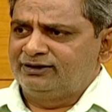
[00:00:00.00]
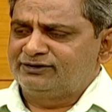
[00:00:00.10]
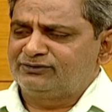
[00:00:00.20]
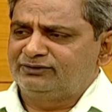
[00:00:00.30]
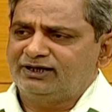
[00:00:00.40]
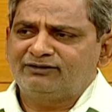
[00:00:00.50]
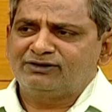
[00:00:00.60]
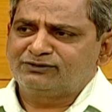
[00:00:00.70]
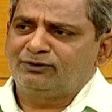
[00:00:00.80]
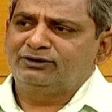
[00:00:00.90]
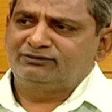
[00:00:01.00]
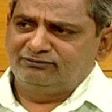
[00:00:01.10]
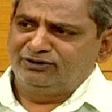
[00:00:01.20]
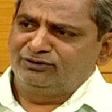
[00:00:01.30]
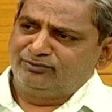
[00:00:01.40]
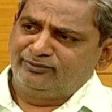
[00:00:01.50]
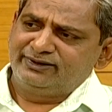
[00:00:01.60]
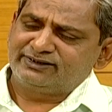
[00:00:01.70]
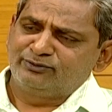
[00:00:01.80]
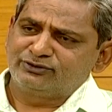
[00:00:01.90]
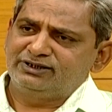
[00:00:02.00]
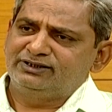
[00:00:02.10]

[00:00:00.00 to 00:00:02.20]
So that was what mostly mm-hmm.